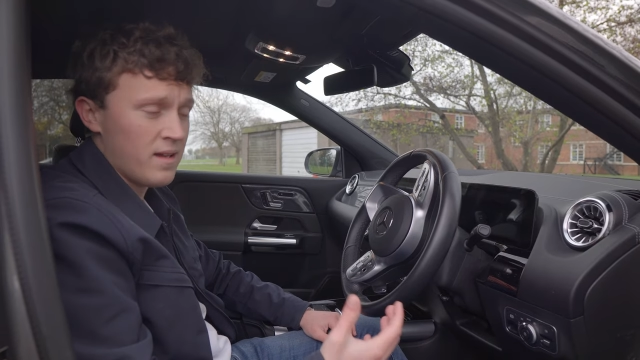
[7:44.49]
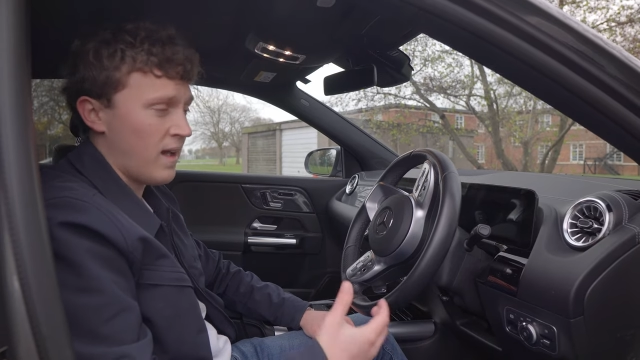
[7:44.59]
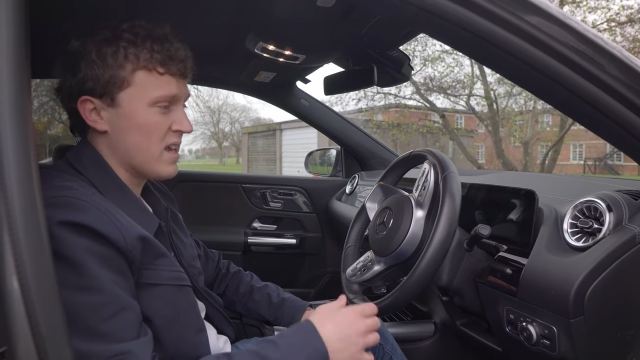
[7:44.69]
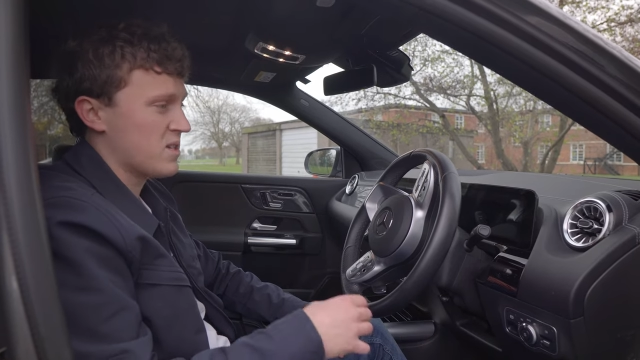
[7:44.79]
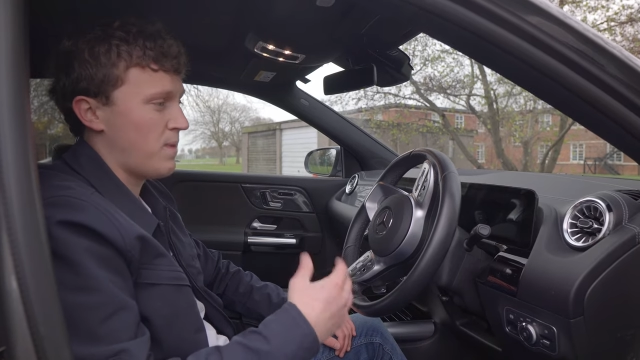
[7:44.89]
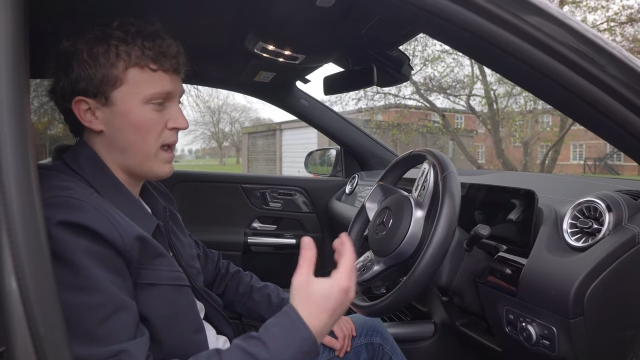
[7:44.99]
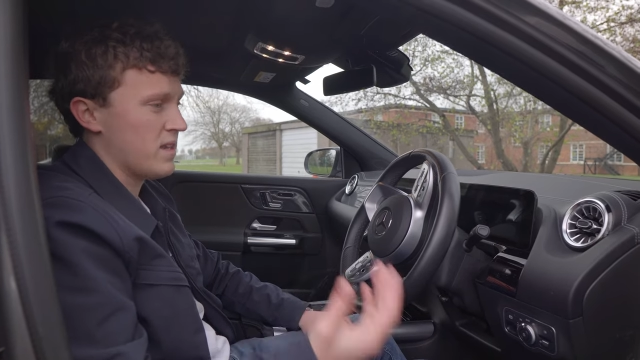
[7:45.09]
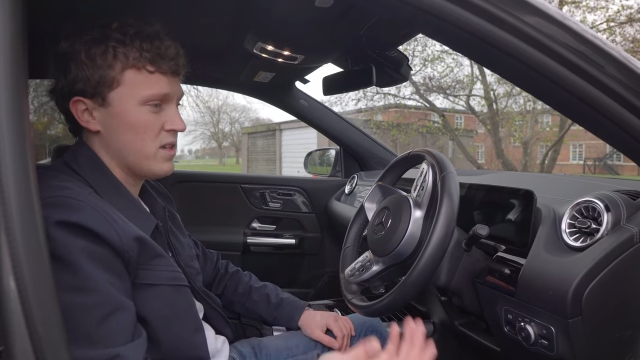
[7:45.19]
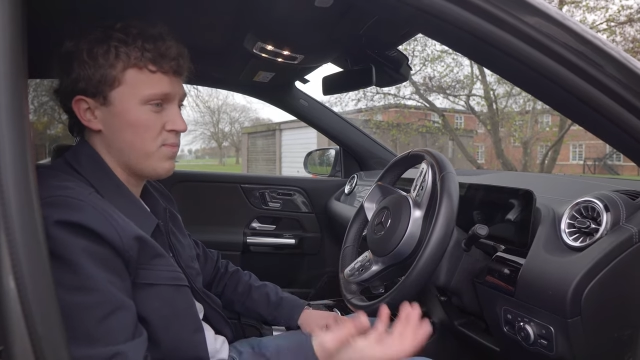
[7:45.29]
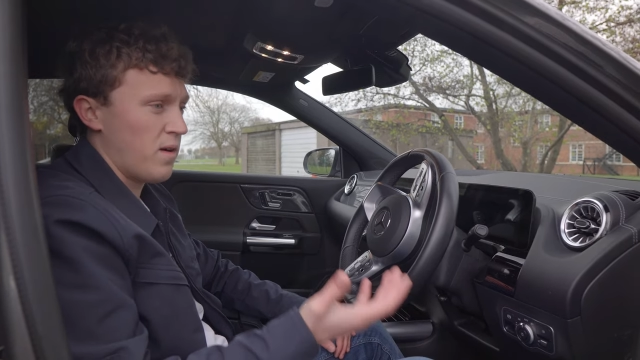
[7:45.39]
As spec'd,
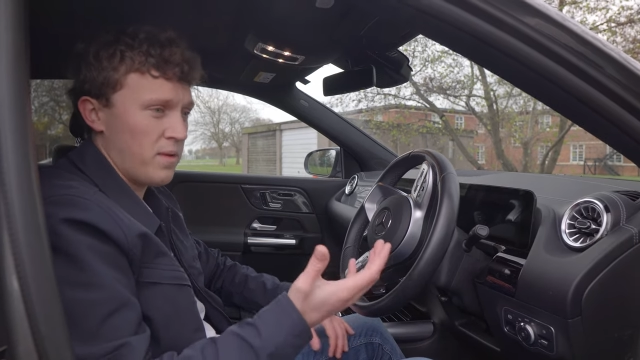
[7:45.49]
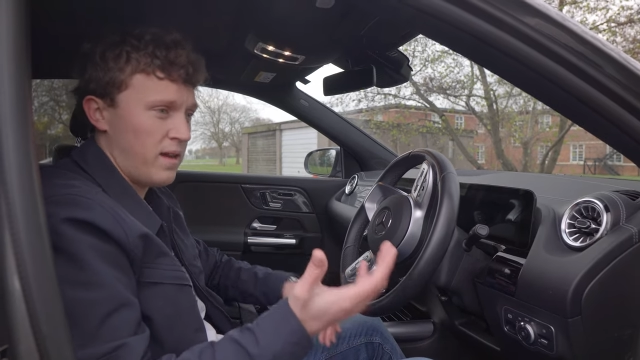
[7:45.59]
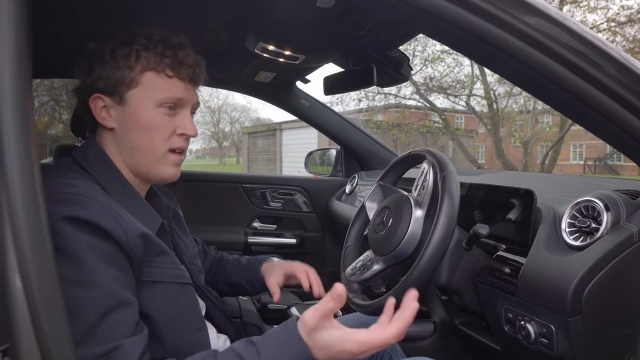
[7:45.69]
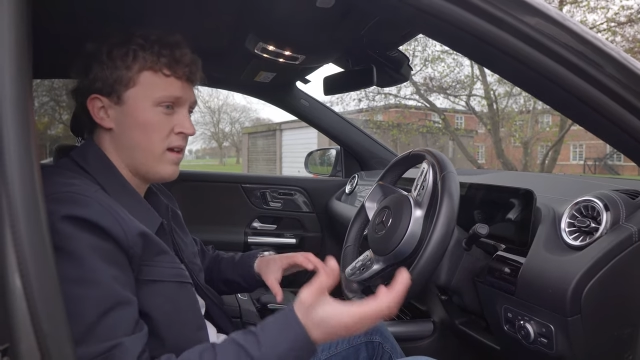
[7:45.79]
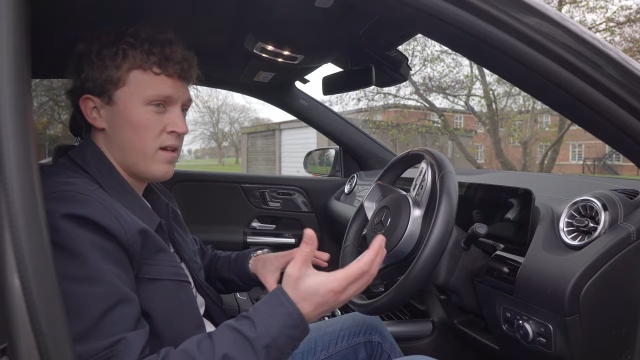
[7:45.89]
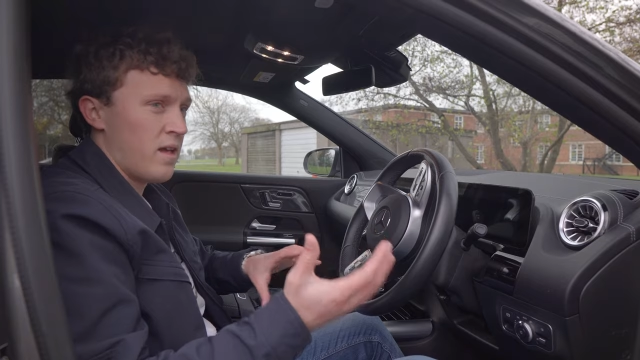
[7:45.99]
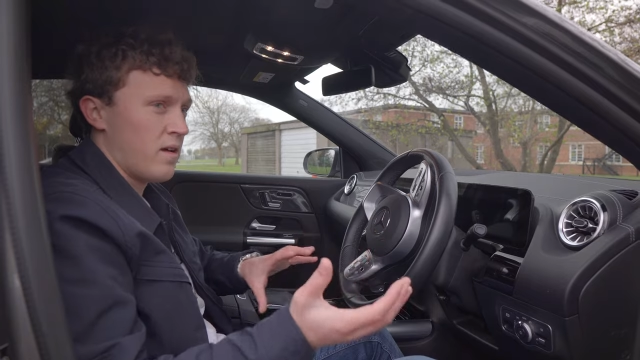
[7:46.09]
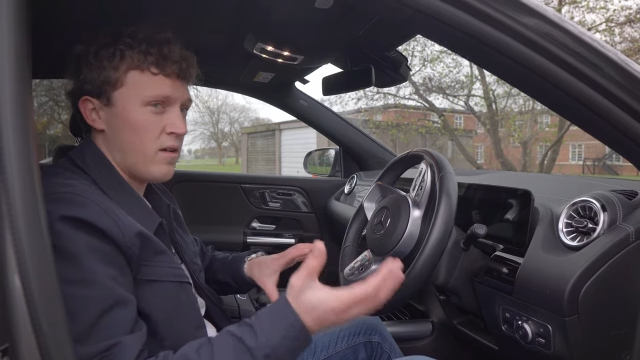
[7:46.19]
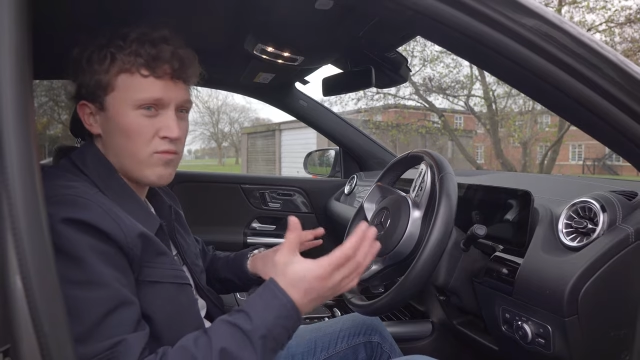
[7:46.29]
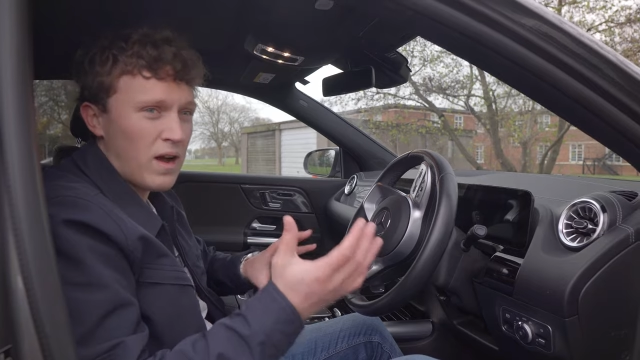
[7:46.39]
it's probably
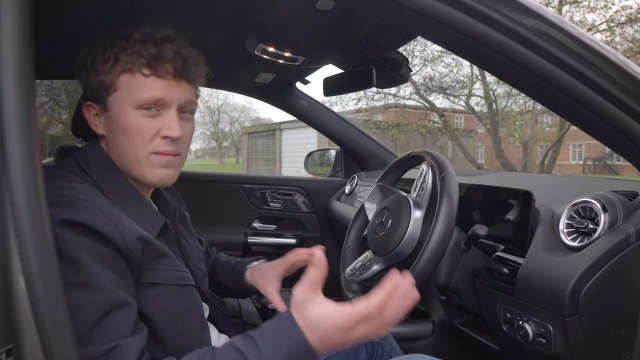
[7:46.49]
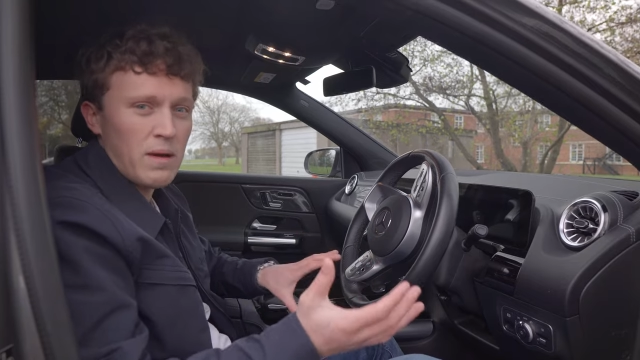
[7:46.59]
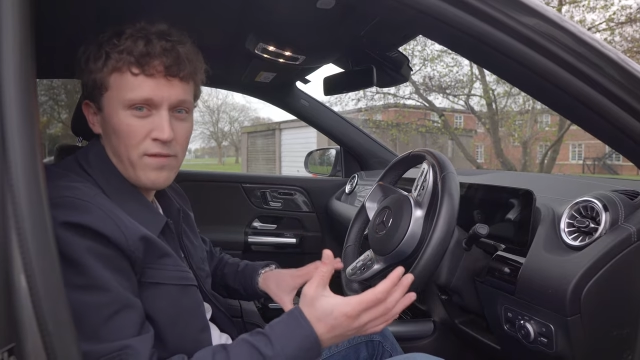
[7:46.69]
around about